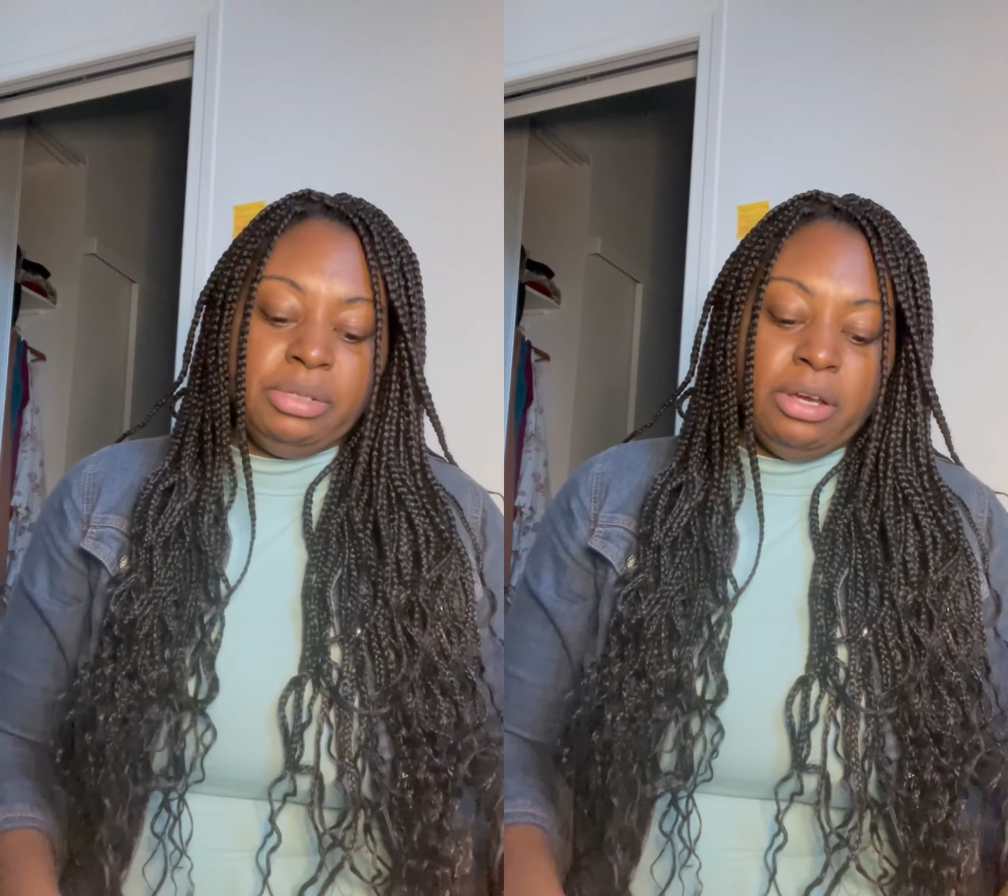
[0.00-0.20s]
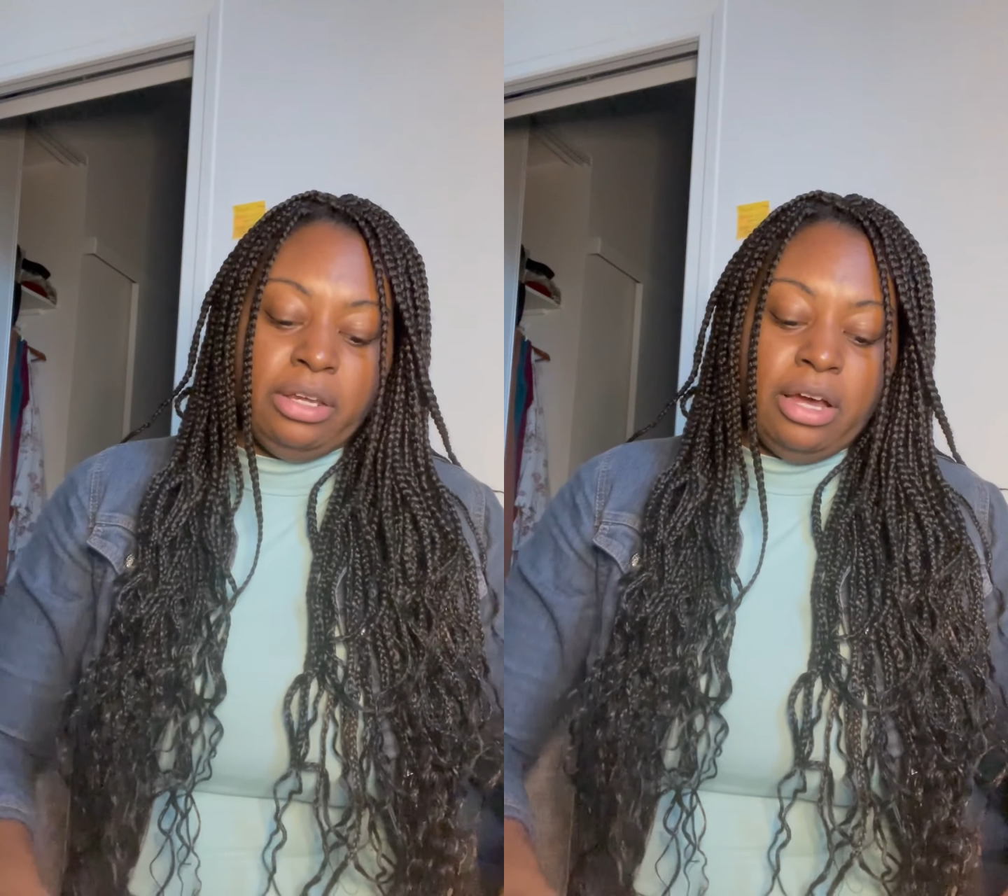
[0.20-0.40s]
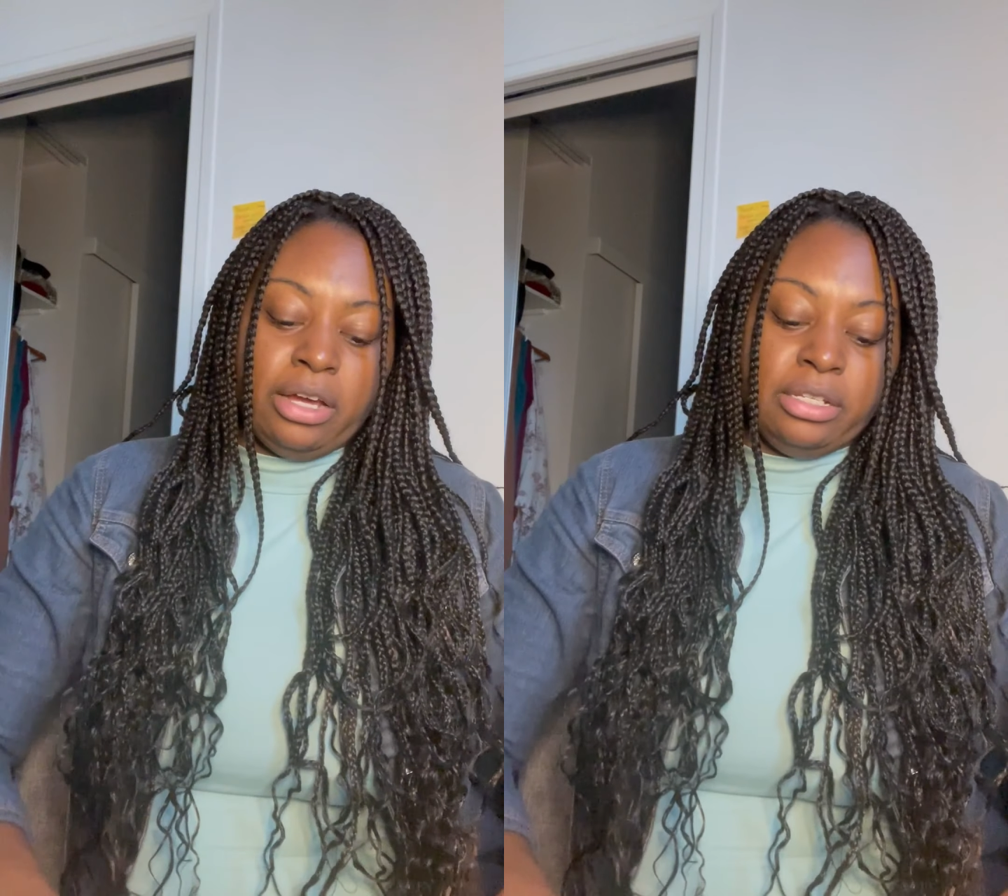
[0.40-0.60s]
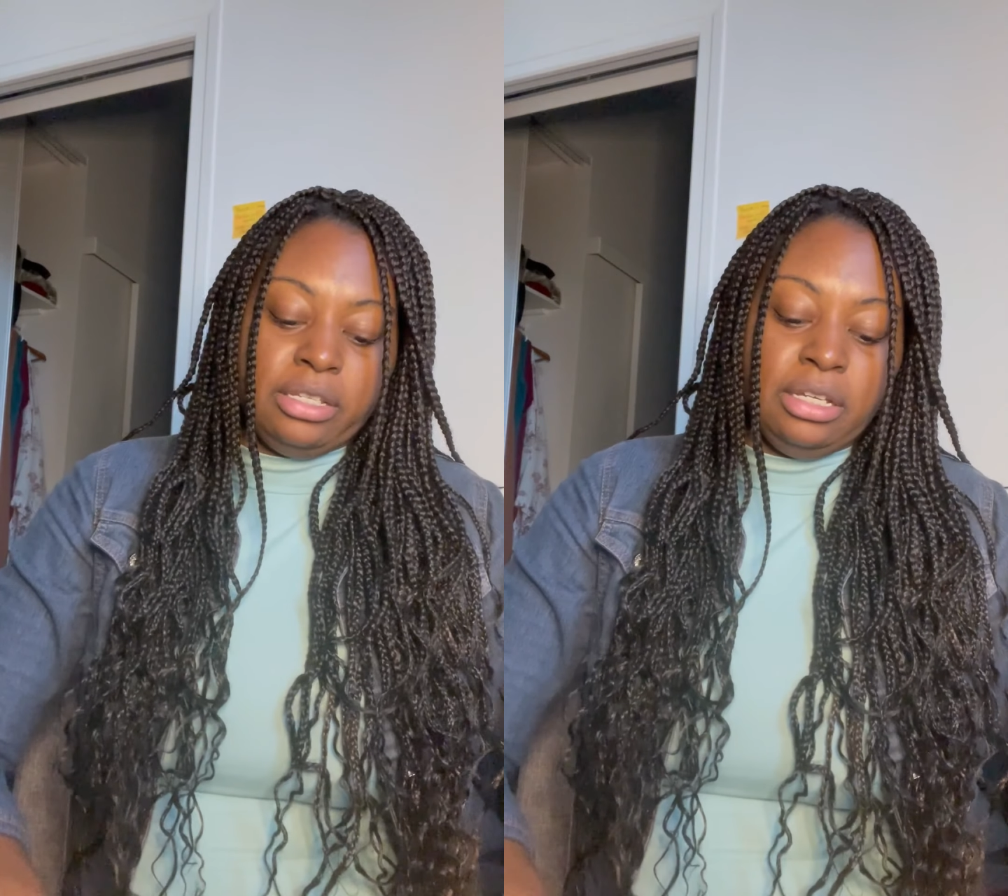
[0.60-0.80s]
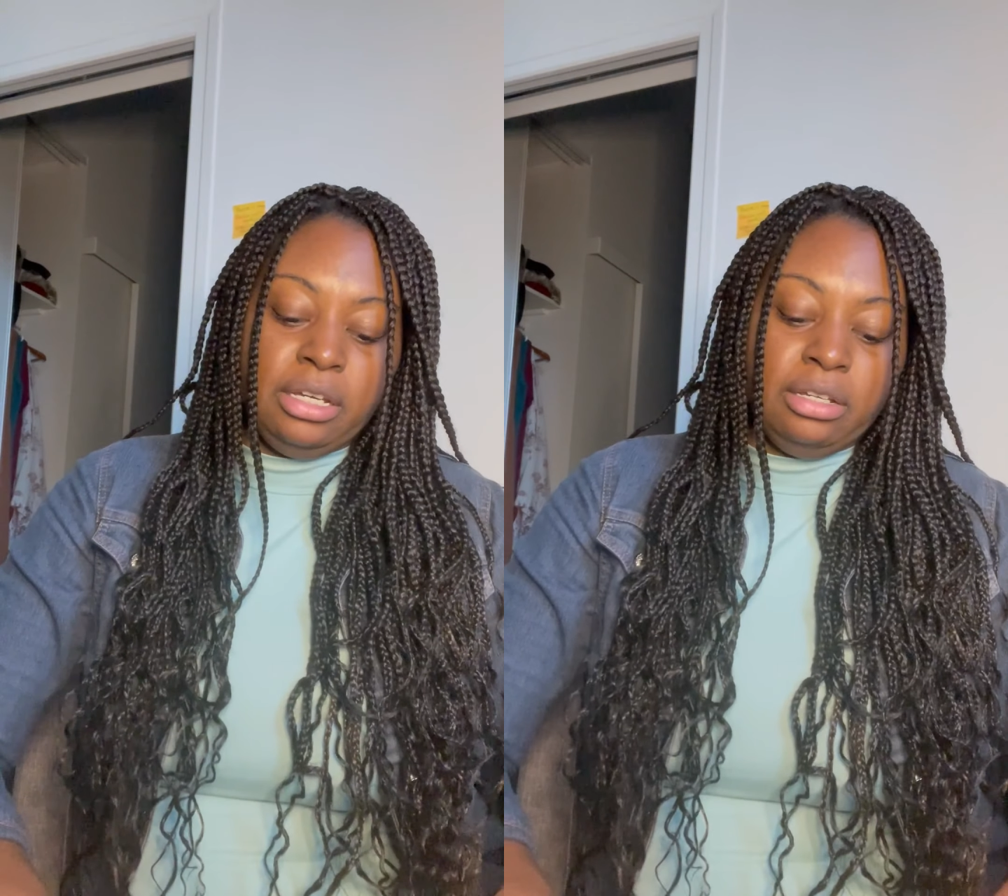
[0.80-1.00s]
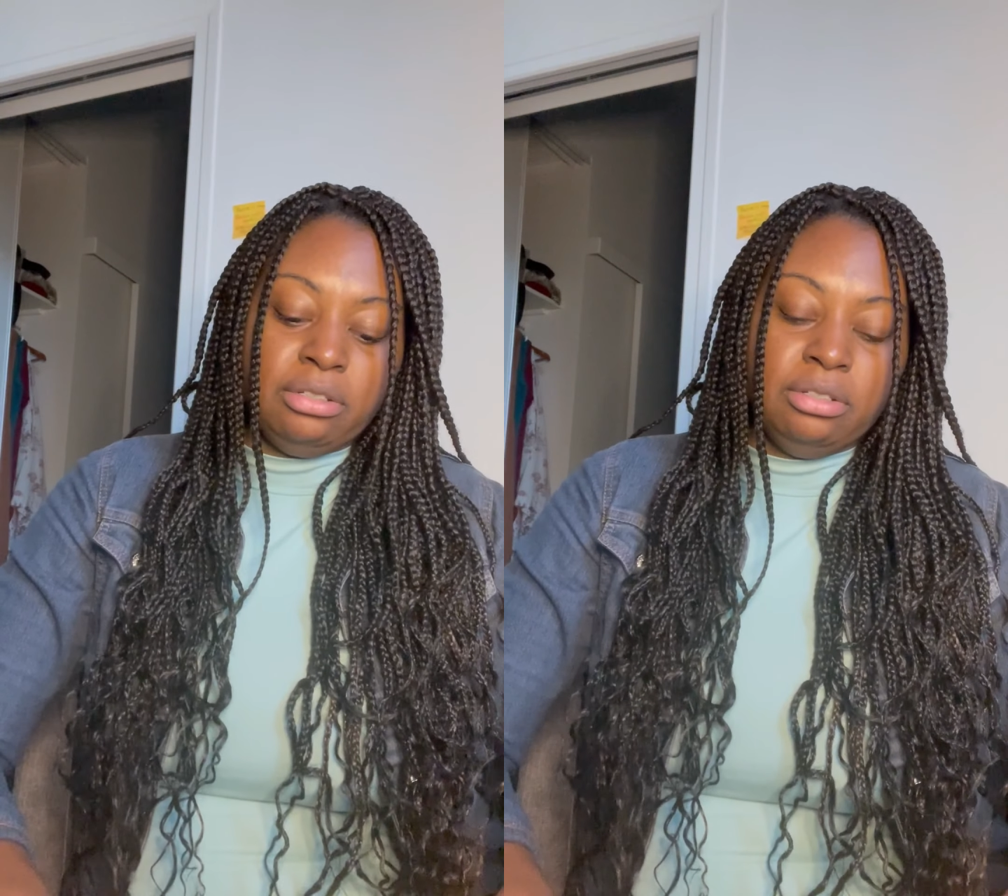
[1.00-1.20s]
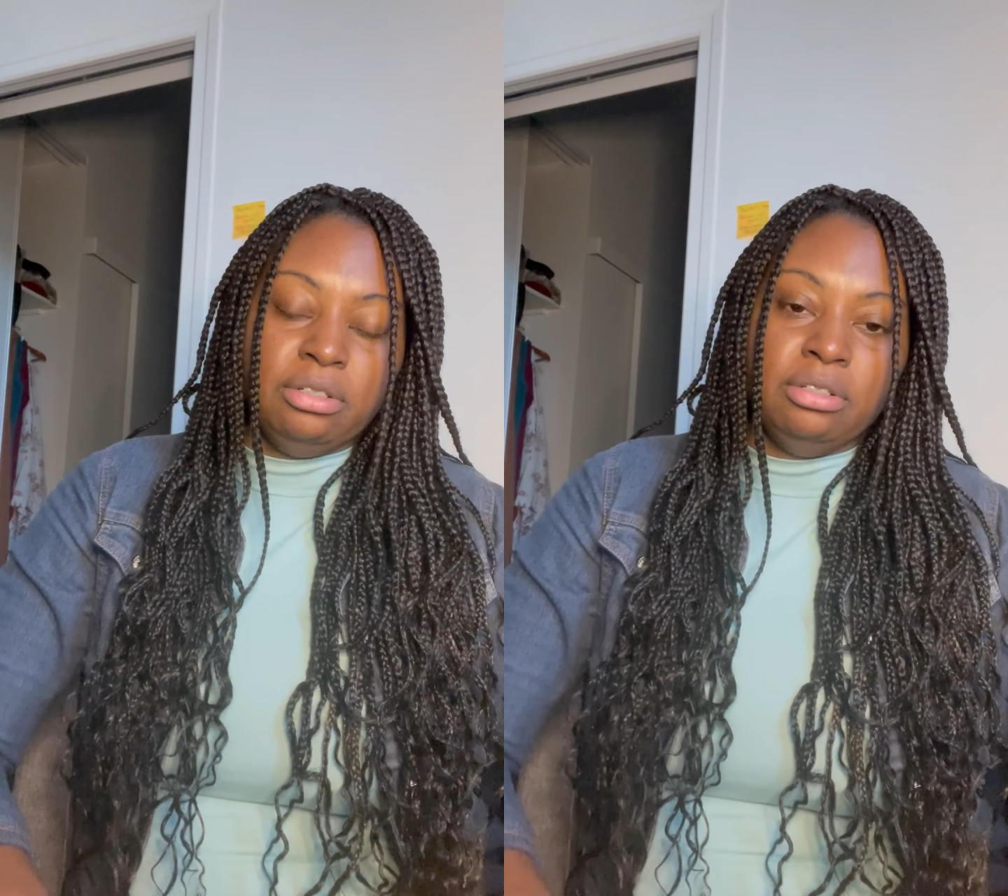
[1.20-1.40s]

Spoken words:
so y'all can see it.